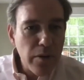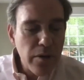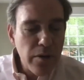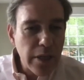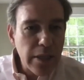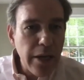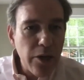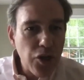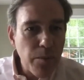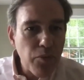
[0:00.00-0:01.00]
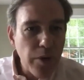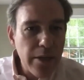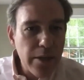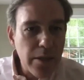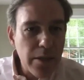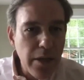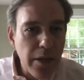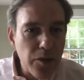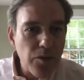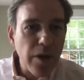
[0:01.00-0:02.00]
dictatorship breeds
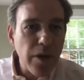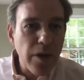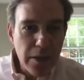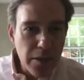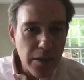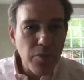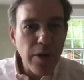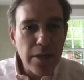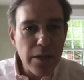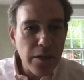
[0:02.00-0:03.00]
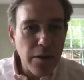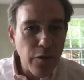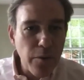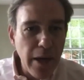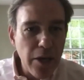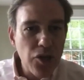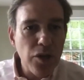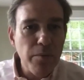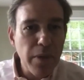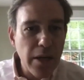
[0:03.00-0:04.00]
disease, right? Because it suppresses
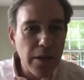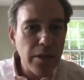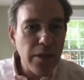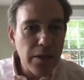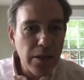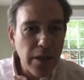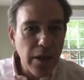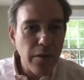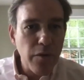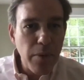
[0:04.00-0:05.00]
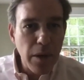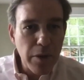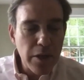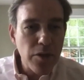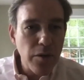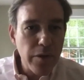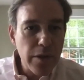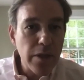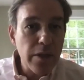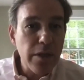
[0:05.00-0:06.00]
information, because it doesn't care for public
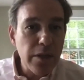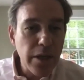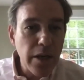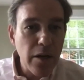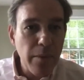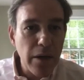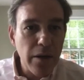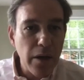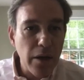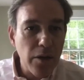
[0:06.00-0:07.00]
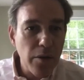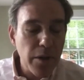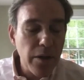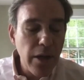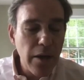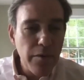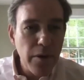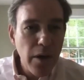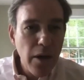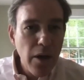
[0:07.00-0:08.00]
services, it doesn't care about human life.
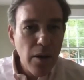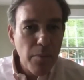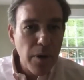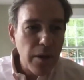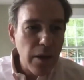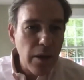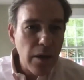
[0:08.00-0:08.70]
But the